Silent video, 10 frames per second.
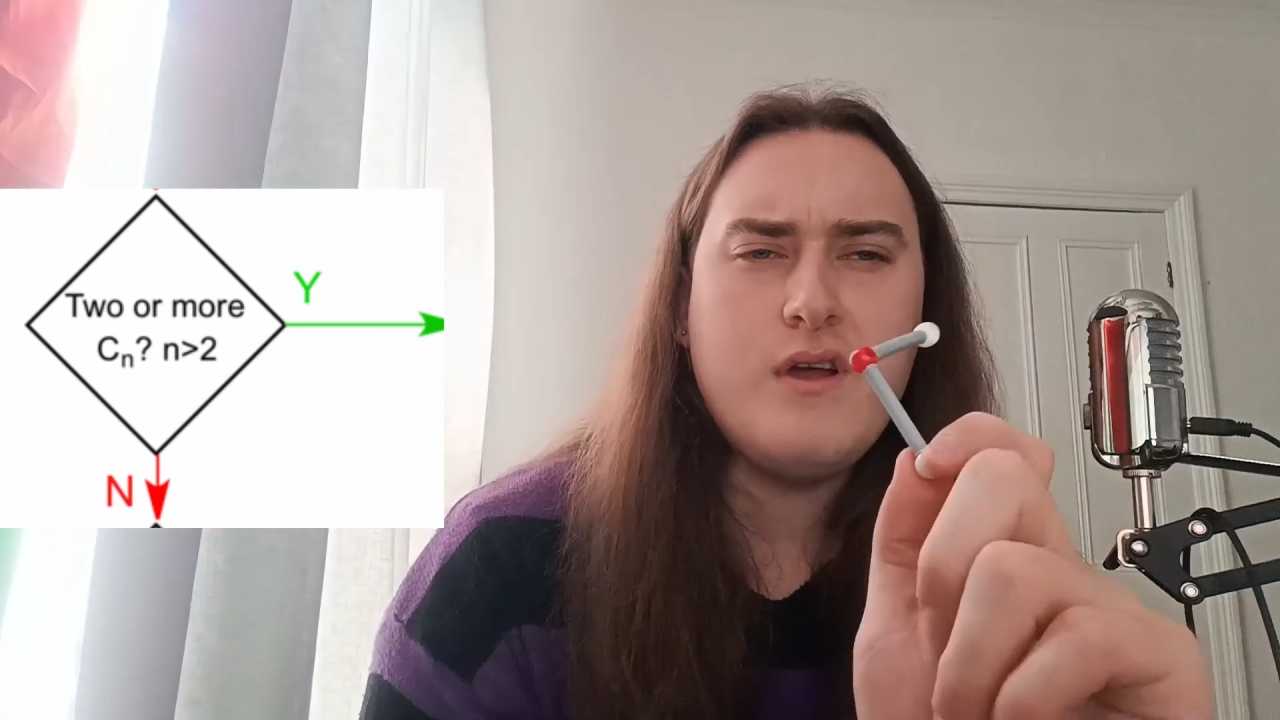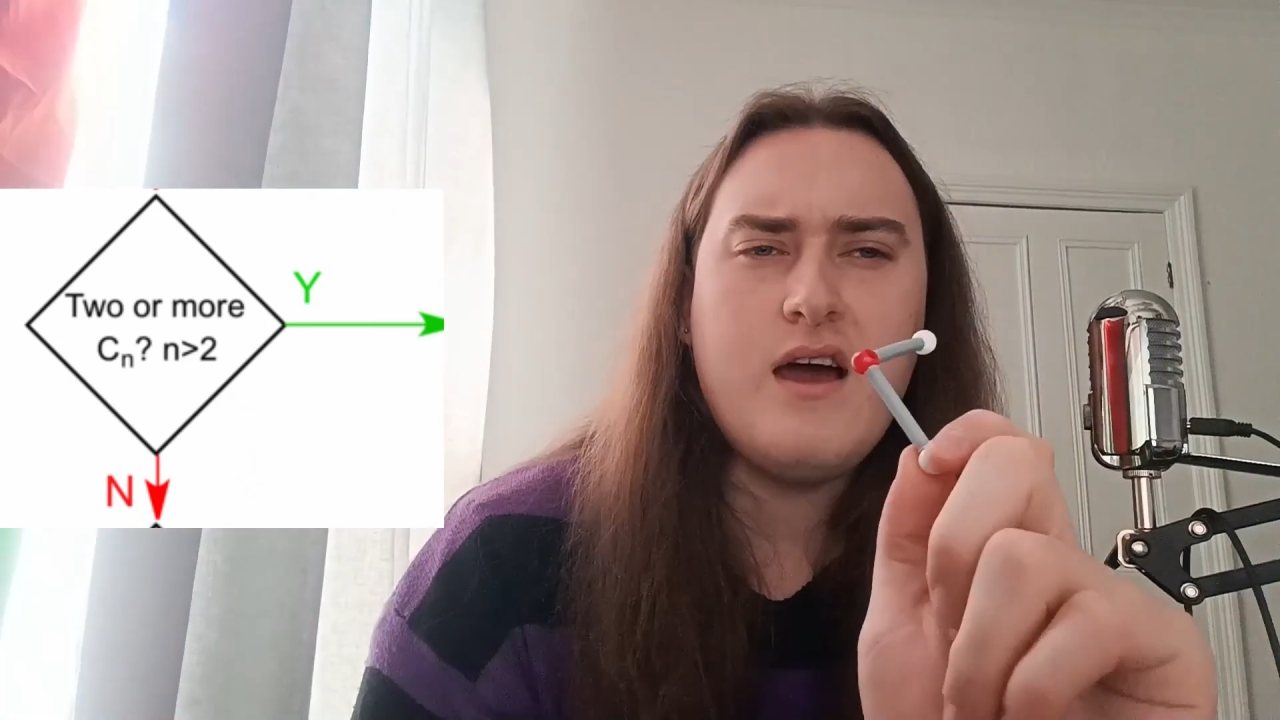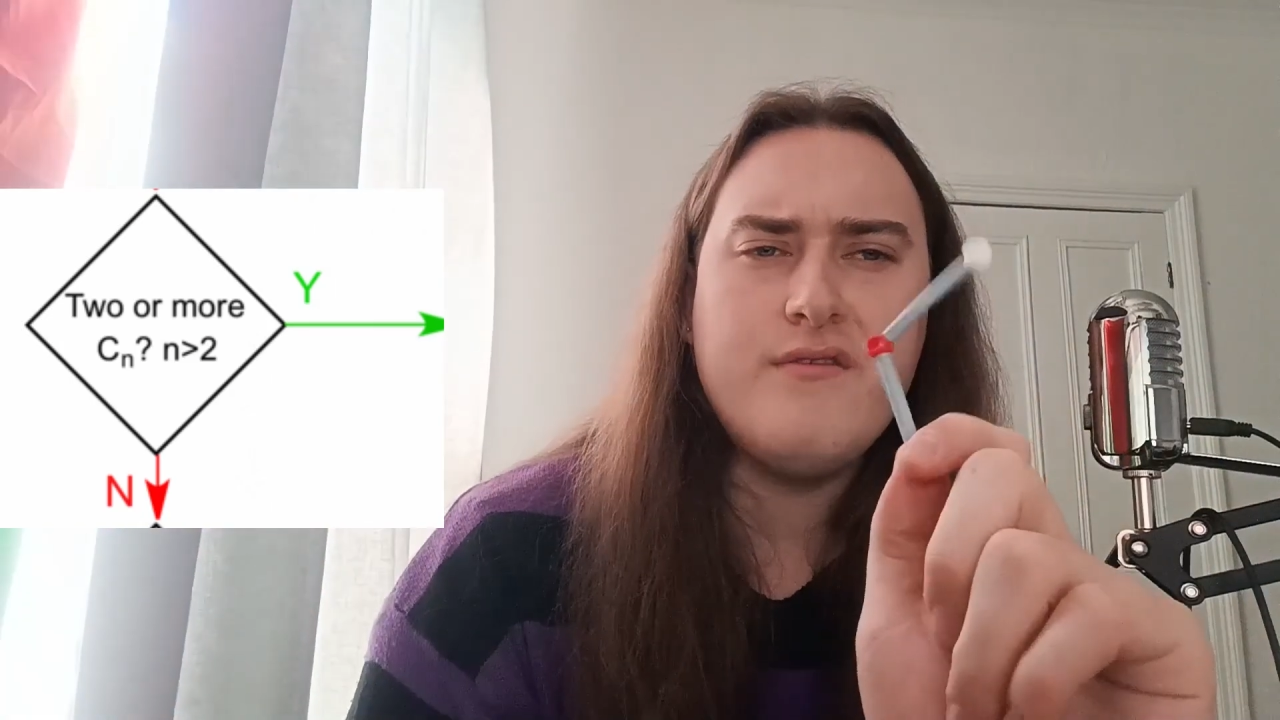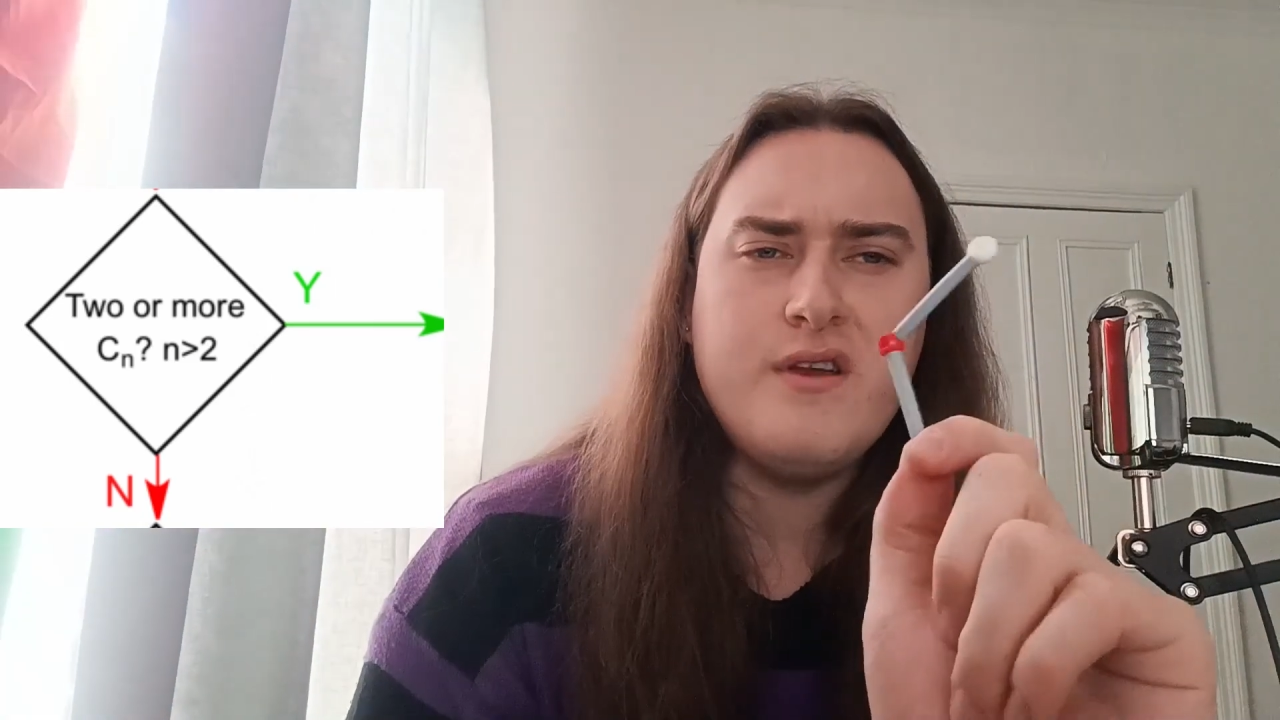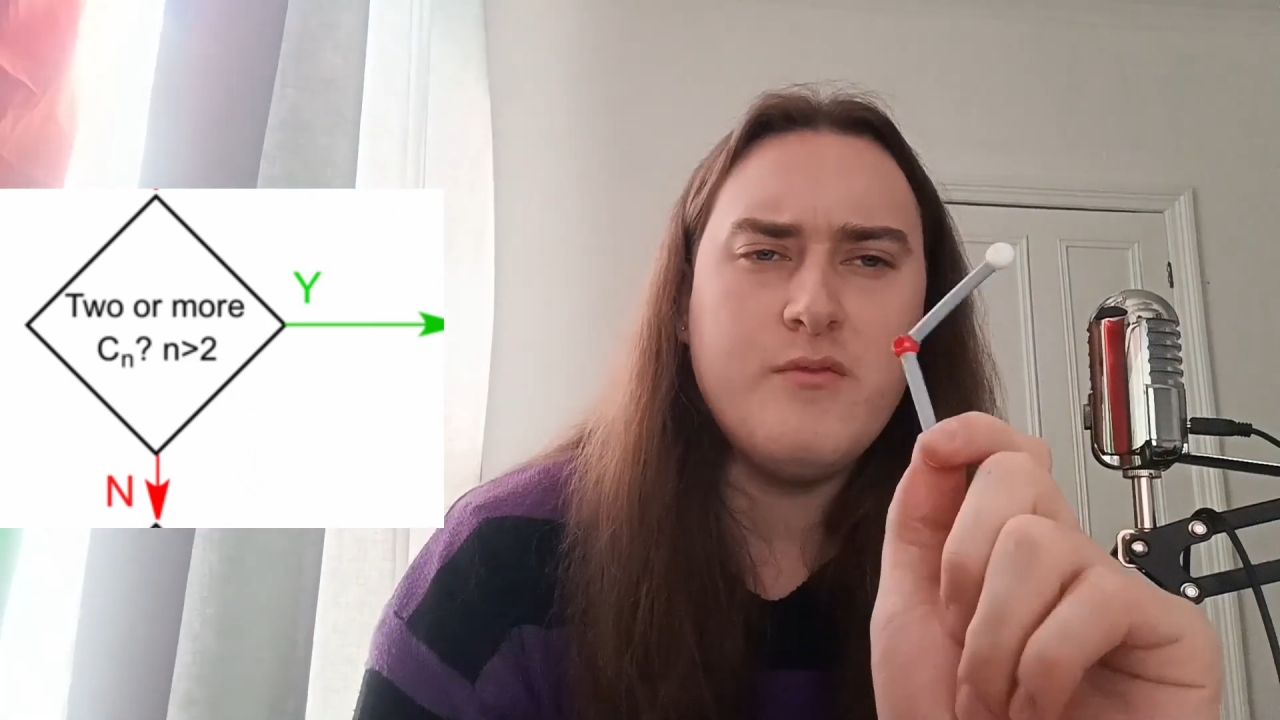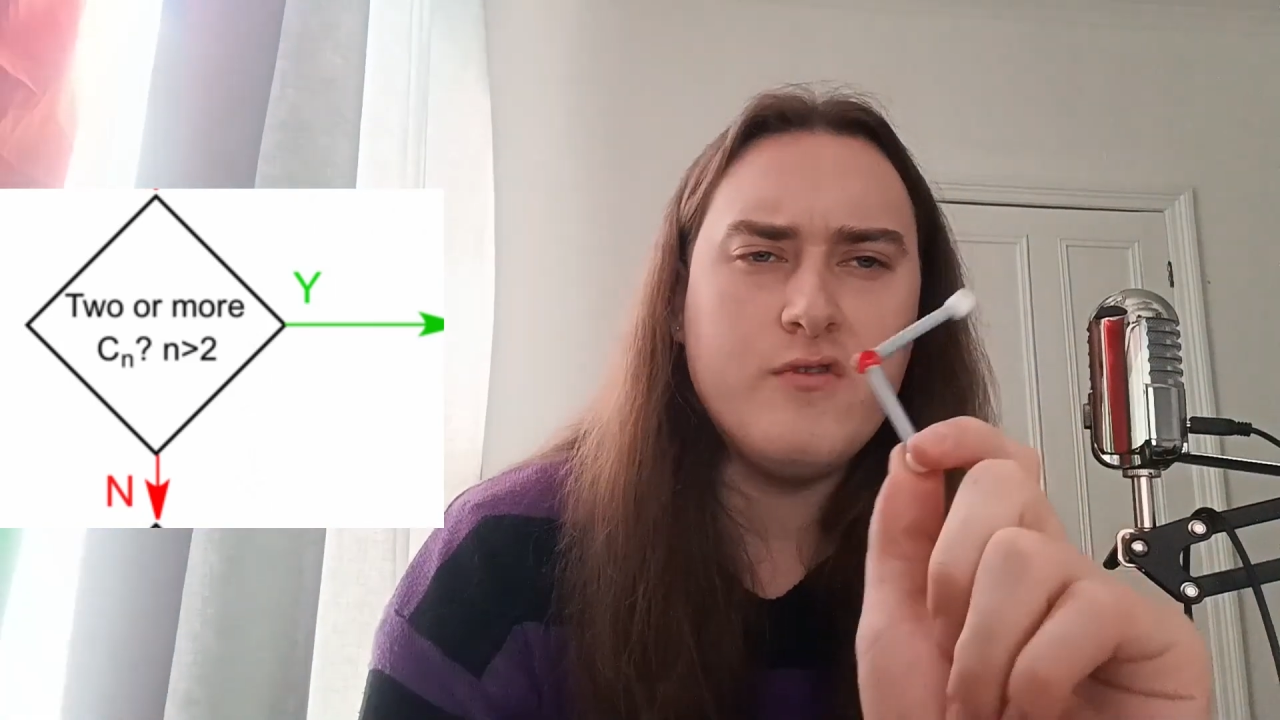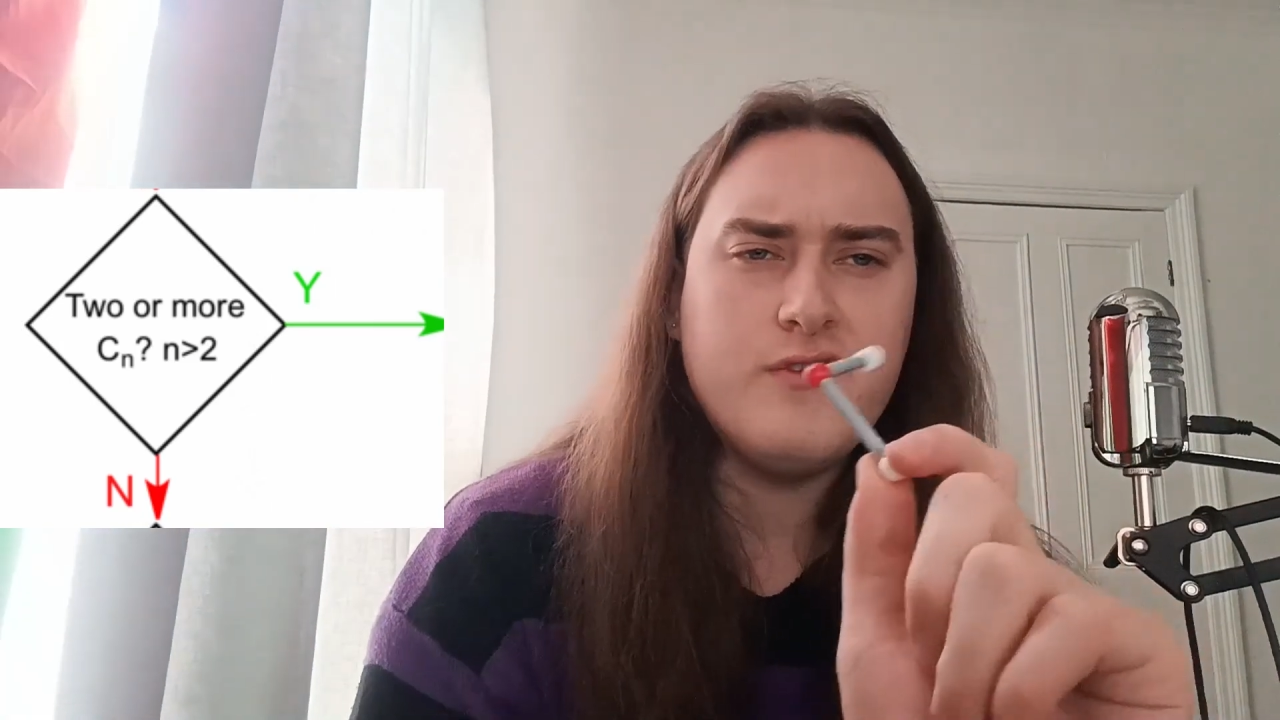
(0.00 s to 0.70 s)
have any more